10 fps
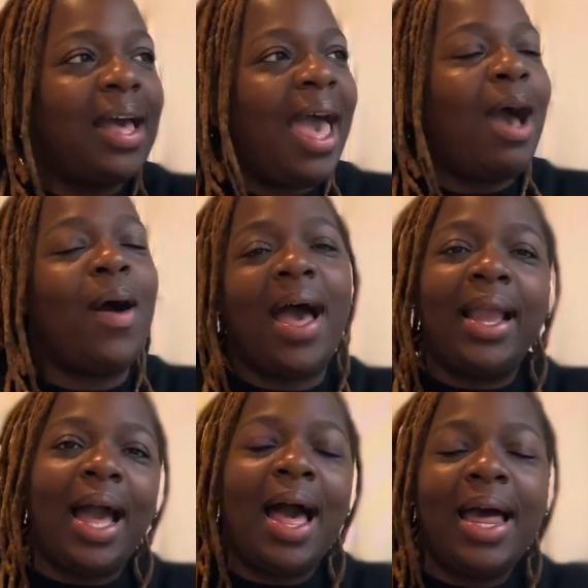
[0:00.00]
how
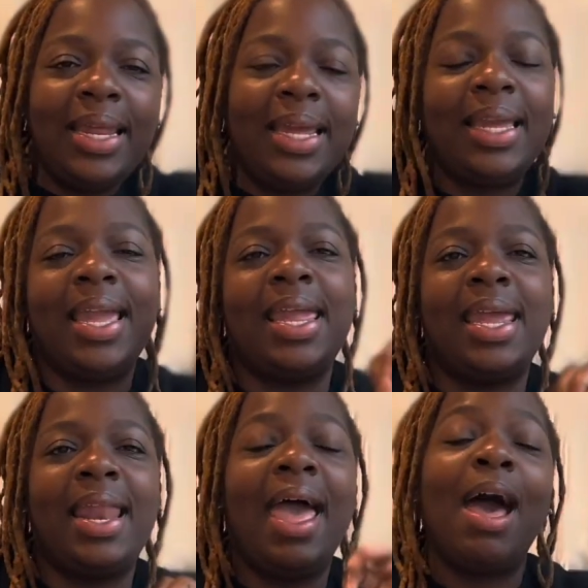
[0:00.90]
iconic
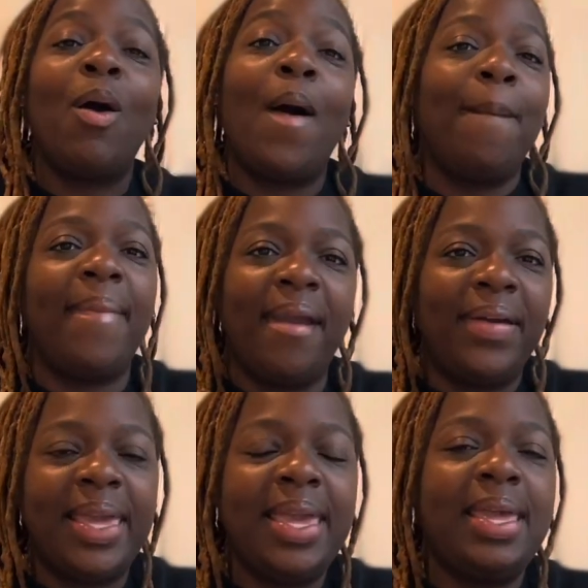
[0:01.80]
and how
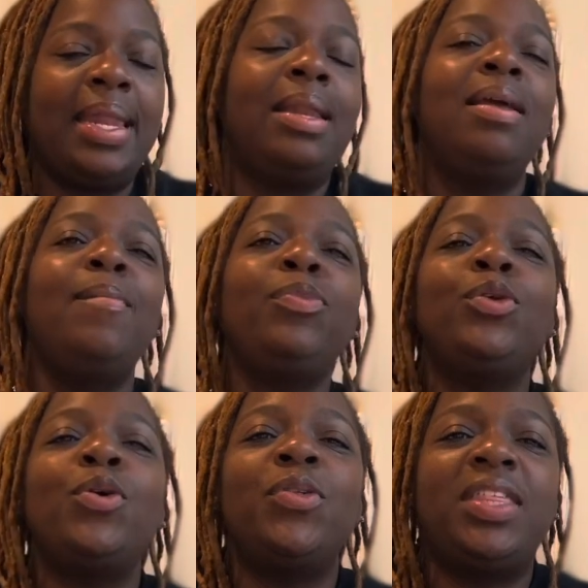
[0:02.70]
American,
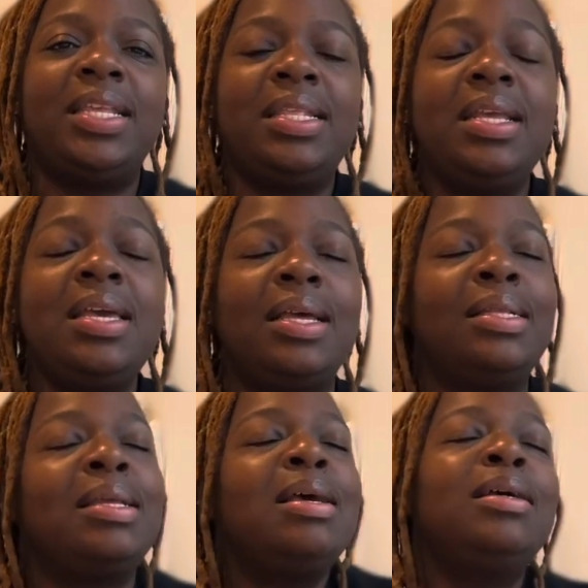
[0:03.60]
you know, this is.